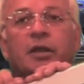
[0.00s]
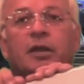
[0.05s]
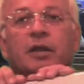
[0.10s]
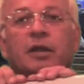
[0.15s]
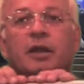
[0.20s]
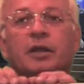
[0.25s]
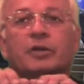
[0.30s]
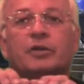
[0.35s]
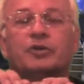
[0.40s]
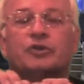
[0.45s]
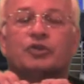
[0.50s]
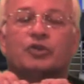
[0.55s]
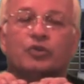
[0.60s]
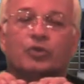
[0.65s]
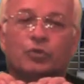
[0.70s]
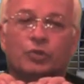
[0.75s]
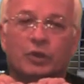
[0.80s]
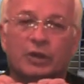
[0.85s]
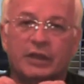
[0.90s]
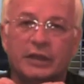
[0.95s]
Now there's
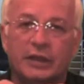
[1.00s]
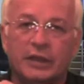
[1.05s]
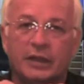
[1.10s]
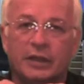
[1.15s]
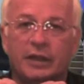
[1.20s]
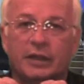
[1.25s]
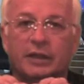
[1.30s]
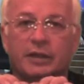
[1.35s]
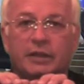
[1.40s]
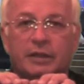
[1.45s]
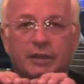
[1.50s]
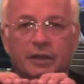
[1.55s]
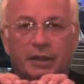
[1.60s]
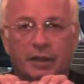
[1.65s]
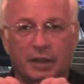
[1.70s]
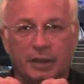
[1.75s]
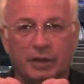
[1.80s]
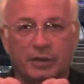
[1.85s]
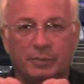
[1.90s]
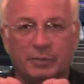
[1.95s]
three
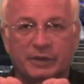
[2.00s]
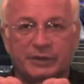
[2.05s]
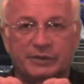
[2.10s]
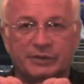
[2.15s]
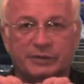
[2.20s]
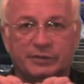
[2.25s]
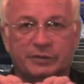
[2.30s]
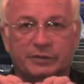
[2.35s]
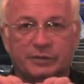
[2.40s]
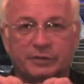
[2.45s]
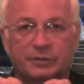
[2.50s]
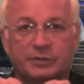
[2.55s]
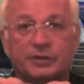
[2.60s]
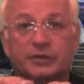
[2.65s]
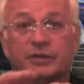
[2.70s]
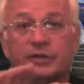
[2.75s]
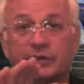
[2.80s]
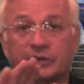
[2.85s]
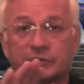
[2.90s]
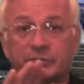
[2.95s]
elements to
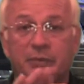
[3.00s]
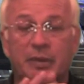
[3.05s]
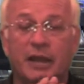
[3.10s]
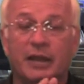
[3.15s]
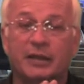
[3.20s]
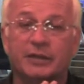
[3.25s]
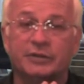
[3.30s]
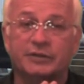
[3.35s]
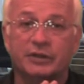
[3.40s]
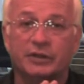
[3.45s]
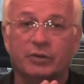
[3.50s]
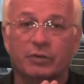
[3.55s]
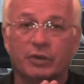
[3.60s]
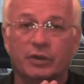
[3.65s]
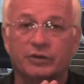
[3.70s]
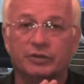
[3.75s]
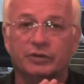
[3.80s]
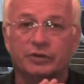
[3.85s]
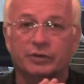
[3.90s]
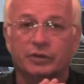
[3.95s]
this balance
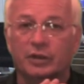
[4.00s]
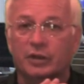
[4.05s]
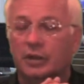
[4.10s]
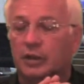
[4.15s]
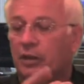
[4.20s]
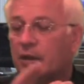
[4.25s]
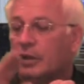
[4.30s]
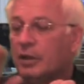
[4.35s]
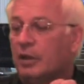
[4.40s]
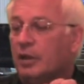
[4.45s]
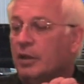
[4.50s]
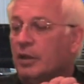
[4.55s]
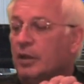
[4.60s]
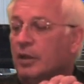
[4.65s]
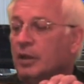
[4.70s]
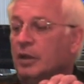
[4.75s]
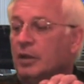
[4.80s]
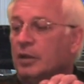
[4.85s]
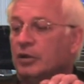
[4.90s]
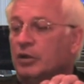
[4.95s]
equation.
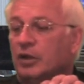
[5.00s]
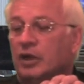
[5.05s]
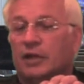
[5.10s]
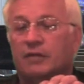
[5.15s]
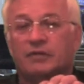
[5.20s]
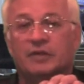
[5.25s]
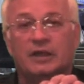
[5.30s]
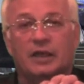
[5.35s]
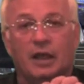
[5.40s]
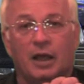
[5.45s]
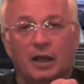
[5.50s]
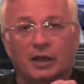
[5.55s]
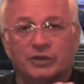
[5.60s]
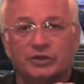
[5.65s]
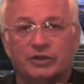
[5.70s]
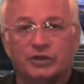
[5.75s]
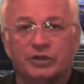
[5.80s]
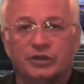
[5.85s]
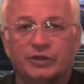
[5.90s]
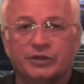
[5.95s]
You have the
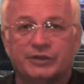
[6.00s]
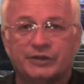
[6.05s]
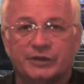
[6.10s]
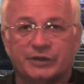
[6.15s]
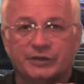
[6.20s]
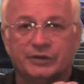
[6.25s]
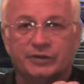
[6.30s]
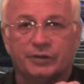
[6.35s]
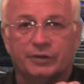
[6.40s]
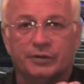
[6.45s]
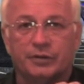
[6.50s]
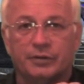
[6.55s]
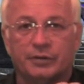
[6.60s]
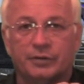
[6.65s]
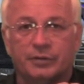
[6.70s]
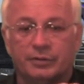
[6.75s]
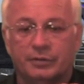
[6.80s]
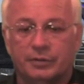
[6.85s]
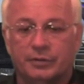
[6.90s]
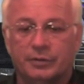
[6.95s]
oxygen sensor,
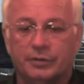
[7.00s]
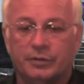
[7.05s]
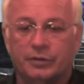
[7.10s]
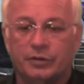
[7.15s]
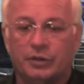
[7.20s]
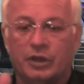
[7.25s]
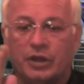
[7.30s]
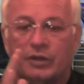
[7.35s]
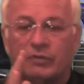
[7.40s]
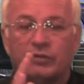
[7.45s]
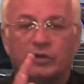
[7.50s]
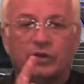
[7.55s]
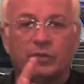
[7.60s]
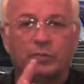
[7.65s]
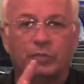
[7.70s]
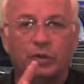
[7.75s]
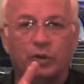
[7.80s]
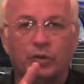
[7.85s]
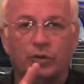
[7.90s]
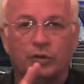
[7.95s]
you have the
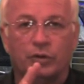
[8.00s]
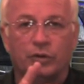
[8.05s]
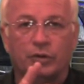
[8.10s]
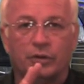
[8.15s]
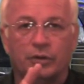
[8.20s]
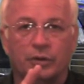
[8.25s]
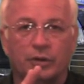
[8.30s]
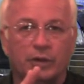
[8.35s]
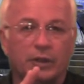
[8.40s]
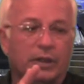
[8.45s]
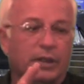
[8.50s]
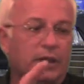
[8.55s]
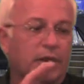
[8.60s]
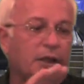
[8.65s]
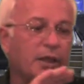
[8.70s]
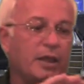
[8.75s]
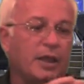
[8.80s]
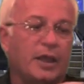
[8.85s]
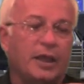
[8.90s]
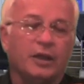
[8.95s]
computer,
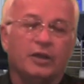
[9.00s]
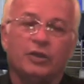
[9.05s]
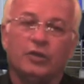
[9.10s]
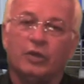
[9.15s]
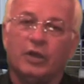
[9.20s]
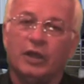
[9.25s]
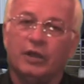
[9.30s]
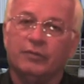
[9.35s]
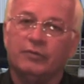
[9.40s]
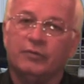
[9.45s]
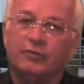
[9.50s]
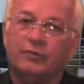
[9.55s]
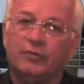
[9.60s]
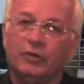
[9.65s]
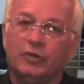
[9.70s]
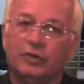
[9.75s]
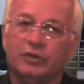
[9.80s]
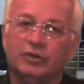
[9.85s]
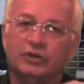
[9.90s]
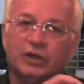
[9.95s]
and you have the
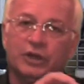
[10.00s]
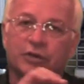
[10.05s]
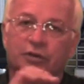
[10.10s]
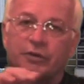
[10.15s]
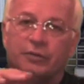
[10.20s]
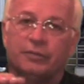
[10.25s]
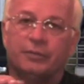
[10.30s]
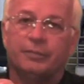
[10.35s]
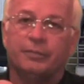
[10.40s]
fuel injector.